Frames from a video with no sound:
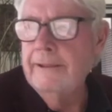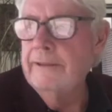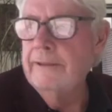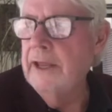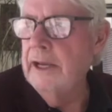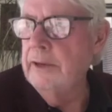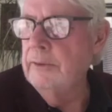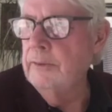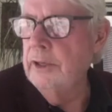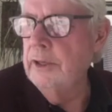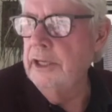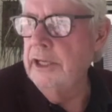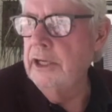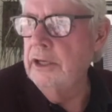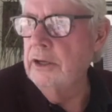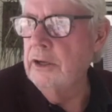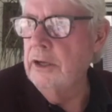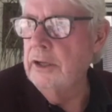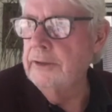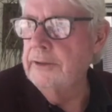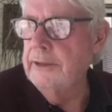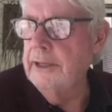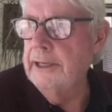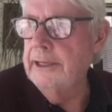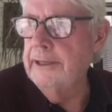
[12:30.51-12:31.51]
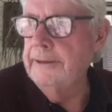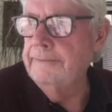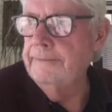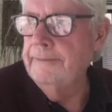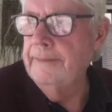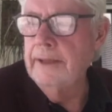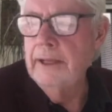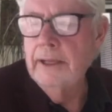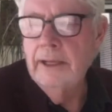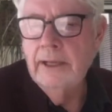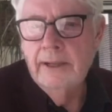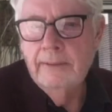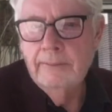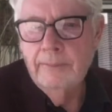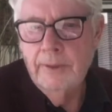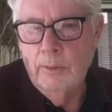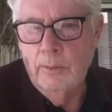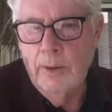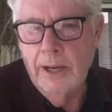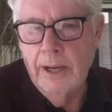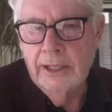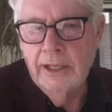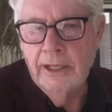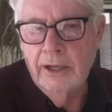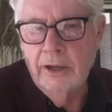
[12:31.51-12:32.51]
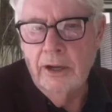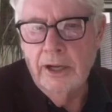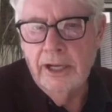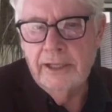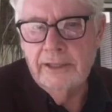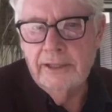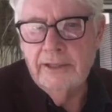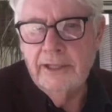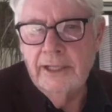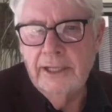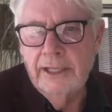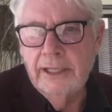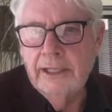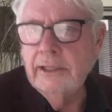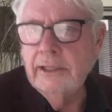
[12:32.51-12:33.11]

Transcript: they really got that. But one guy at the end,